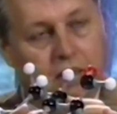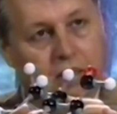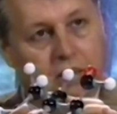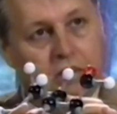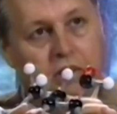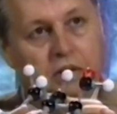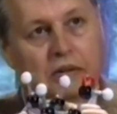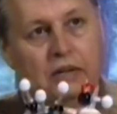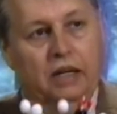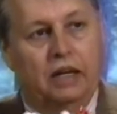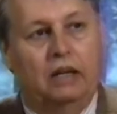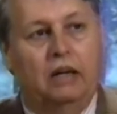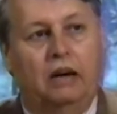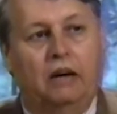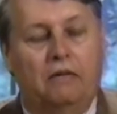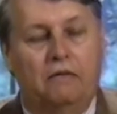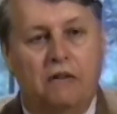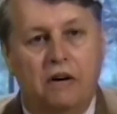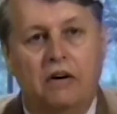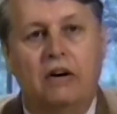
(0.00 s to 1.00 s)
So that
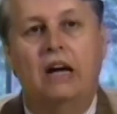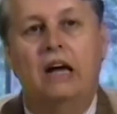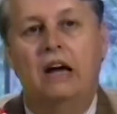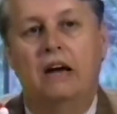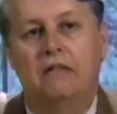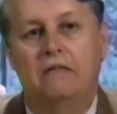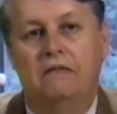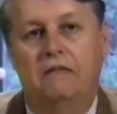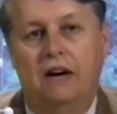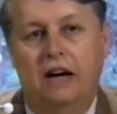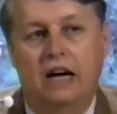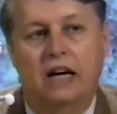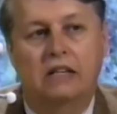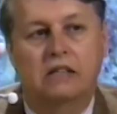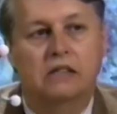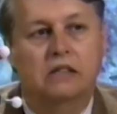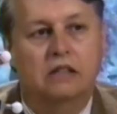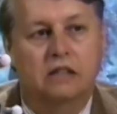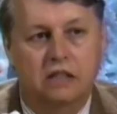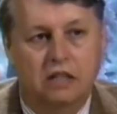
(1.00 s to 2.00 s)
very
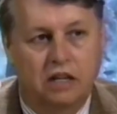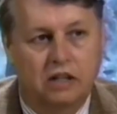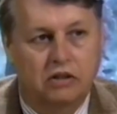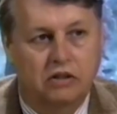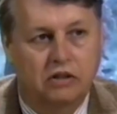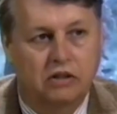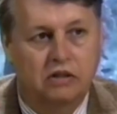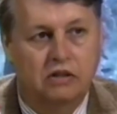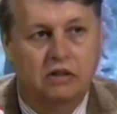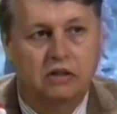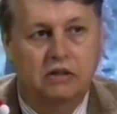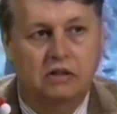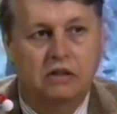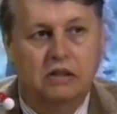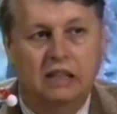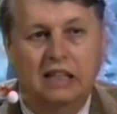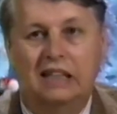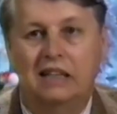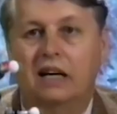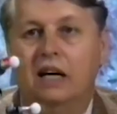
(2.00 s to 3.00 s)
advanced consciousness
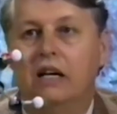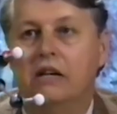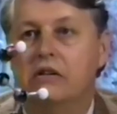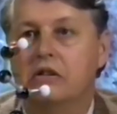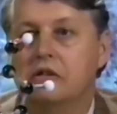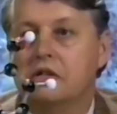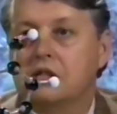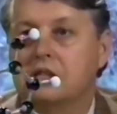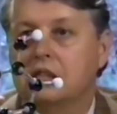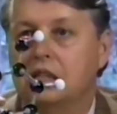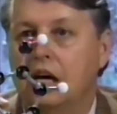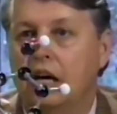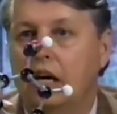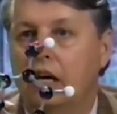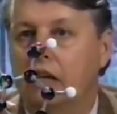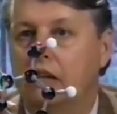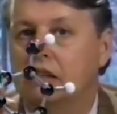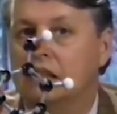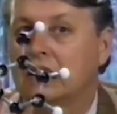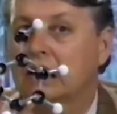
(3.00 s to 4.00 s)
that
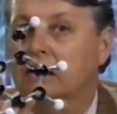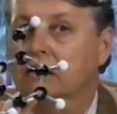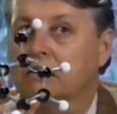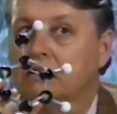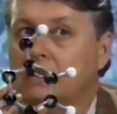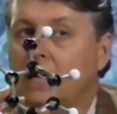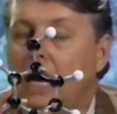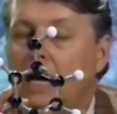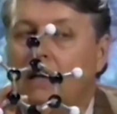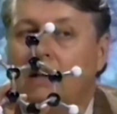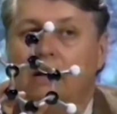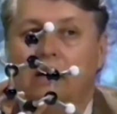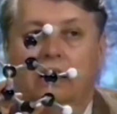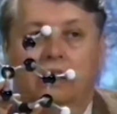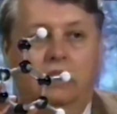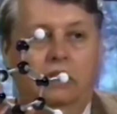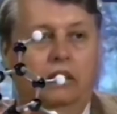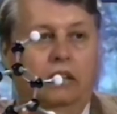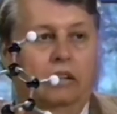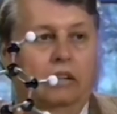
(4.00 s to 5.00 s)
understands
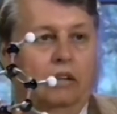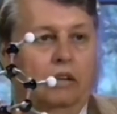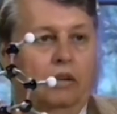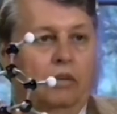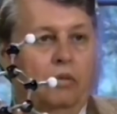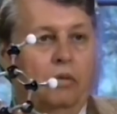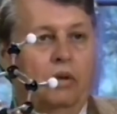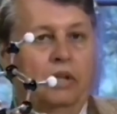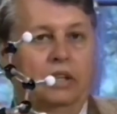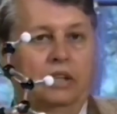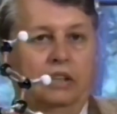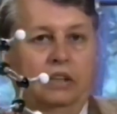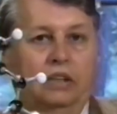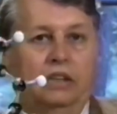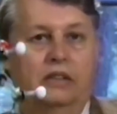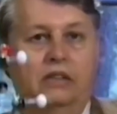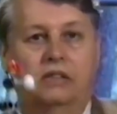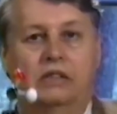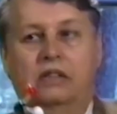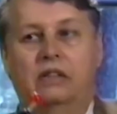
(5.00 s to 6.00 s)
exactly what it
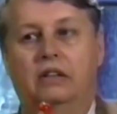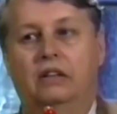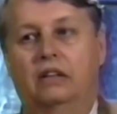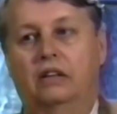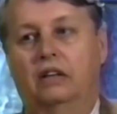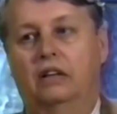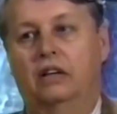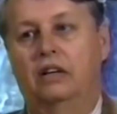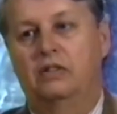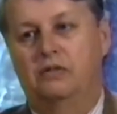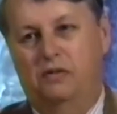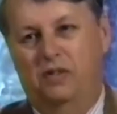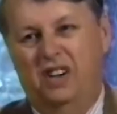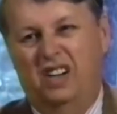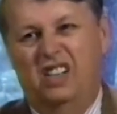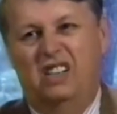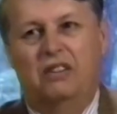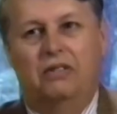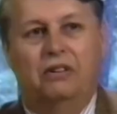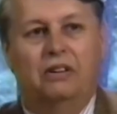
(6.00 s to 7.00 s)
is is
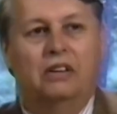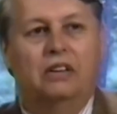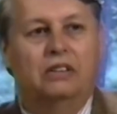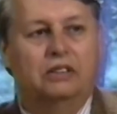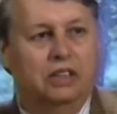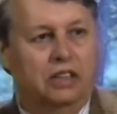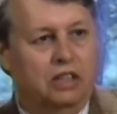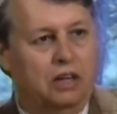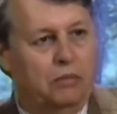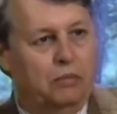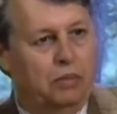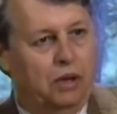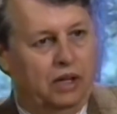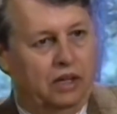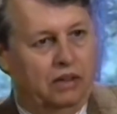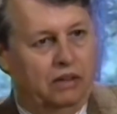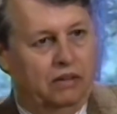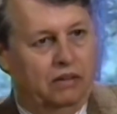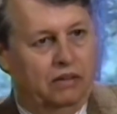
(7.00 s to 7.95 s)
very difficult to come by.